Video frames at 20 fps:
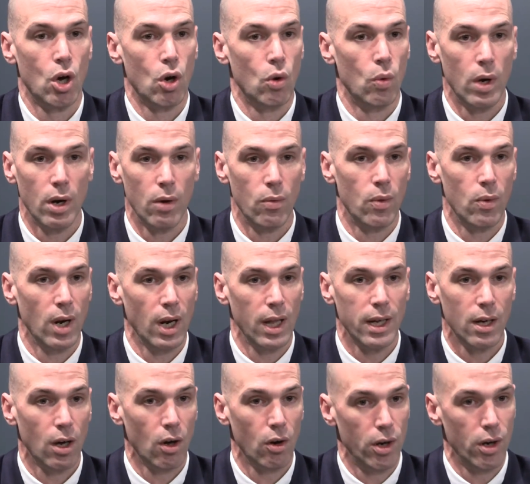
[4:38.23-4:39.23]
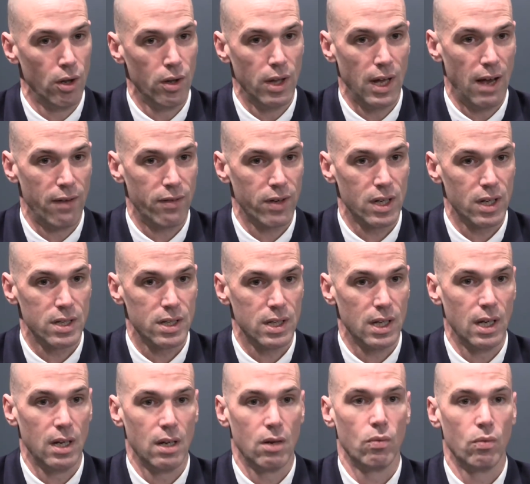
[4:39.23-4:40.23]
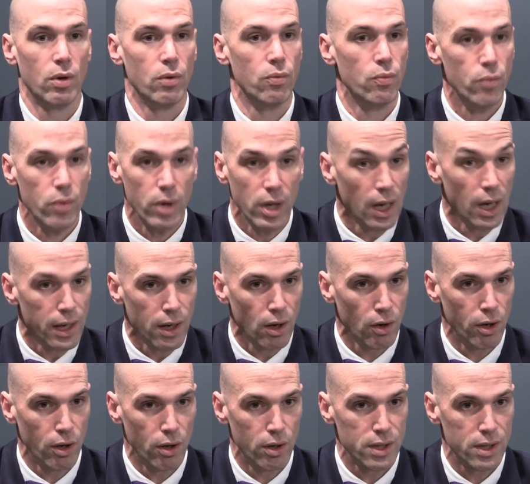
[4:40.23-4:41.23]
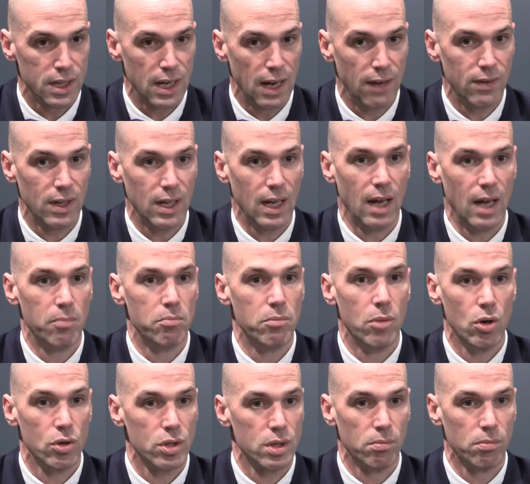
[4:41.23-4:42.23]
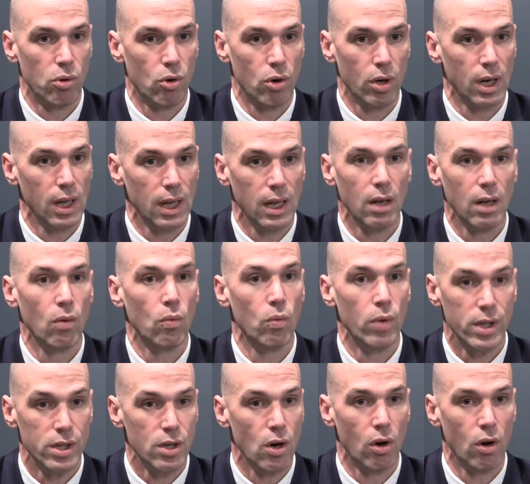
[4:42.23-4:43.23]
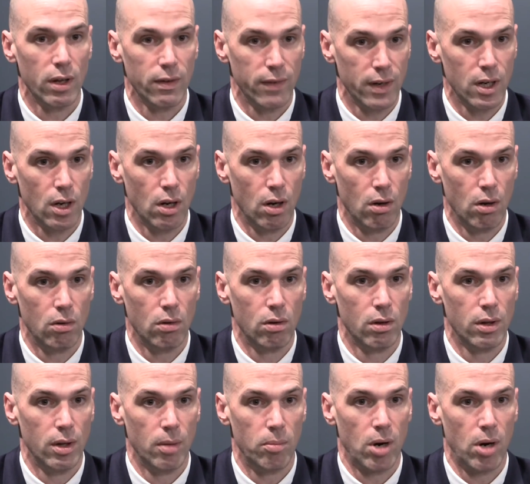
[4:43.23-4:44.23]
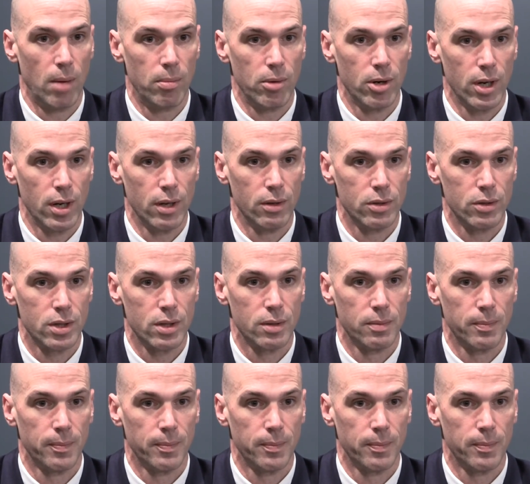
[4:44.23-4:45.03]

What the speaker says: we really don't know the efficacy, we really don't know the safety, and most importantly, we don't even know the proper dose.